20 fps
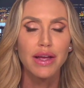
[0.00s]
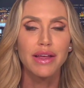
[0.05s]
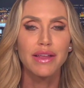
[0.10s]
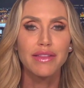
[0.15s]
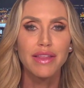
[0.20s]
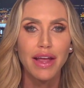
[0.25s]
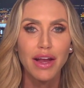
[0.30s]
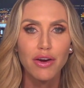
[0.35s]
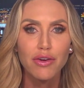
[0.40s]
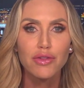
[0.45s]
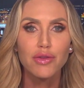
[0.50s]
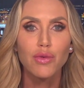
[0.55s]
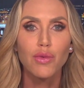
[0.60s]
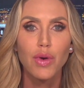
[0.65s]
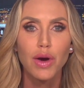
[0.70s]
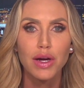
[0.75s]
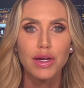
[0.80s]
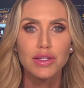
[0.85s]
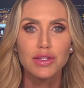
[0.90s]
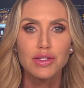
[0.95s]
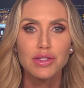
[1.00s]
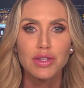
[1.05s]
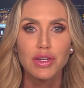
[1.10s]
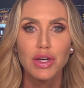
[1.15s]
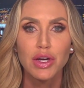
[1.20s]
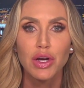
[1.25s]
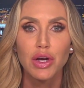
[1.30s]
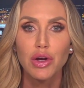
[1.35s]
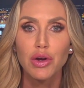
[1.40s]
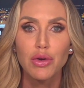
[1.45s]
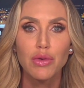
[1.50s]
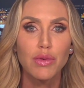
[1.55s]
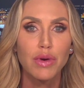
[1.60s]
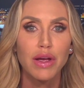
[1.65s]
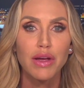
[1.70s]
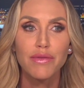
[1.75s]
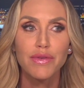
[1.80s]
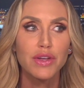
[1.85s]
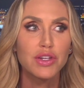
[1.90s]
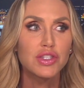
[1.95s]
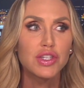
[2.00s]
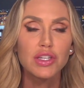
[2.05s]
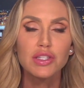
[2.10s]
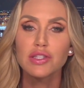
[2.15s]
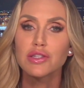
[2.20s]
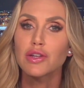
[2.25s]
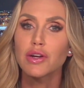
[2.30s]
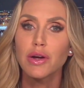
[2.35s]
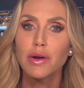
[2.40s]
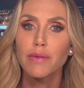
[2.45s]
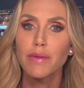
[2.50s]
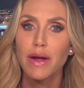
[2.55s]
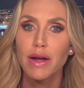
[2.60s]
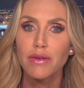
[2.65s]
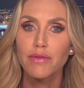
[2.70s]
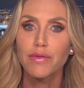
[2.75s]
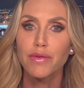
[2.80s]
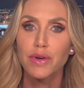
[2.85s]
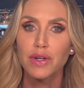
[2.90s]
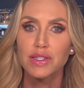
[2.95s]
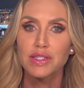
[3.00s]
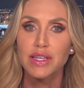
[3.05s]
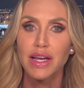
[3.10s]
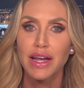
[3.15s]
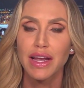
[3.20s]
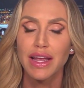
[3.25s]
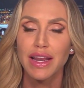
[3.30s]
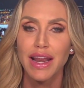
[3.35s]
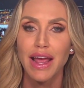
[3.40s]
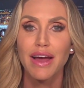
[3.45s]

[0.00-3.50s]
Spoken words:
they are the ones who, if you just look around for a second,